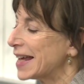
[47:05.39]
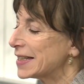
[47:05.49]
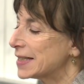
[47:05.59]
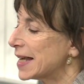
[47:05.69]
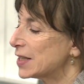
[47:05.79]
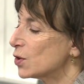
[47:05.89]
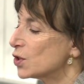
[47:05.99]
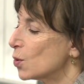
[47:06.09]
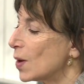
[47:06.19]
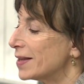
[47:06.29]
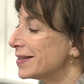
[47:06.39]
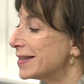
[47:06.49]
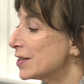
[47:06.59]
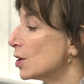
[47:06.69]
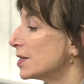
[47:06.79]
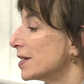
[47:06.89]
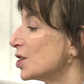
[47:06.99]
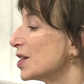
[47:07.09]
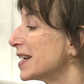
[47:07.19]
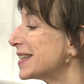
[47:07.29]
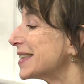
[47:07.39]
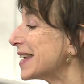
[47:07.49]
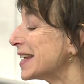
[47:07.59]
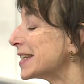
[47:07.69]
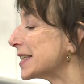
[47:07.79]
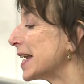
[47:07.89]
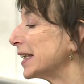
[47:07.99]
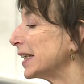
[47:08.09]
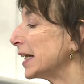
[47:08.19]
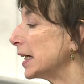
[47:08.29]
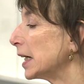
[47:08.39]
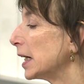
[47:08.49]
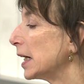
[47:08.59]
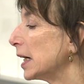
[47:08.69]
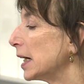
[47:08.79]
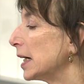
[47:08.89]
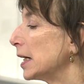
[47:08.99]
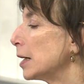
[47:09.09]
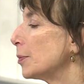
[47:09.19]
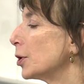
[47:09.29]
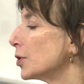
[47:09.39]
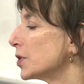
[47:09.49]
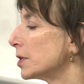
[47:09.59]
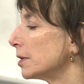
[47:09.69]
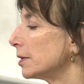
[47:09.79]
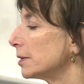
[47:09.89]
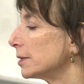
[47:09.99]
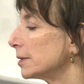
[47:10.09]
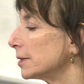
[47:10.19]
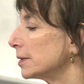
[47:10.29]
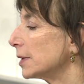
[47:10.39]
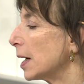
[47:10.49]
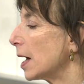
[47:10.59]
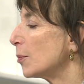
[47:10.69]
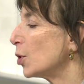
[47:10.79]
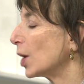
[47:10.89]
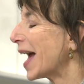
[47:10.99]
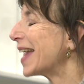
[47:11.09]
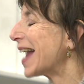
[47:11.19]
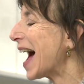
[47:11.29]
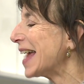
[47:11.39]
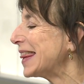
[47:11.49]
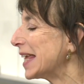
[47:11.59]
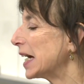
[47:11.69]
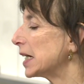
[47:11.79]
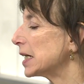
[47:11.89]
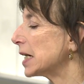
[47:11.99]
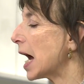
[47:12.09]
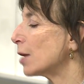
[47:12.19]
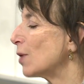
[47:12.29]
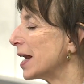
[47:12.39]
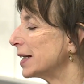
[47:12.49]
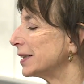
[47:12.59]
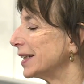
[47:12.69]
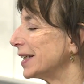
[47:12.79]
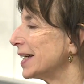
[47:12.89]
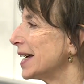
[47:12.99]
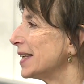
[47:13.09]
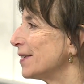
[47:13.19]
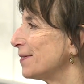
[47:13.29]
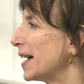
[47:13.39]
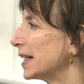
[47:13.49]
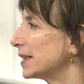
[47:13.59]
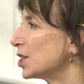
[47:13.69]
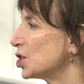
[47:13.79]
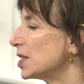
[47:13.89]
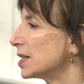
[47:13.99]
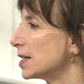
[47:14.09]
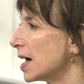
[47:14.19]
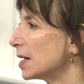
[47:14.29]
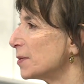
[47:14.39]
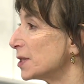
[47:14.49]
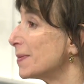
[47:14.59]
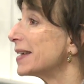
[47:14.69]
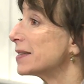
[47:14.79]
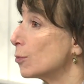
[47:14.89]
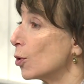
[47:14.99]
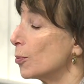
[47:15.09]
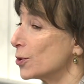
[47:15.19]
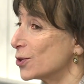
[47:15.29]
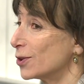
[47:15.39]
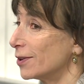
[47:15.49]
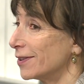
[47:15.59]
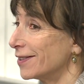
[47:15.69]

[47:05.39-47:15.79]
that's also why this is such an insanely personal book. And I think, ironically, the fact that she's anonymous makes it more personal.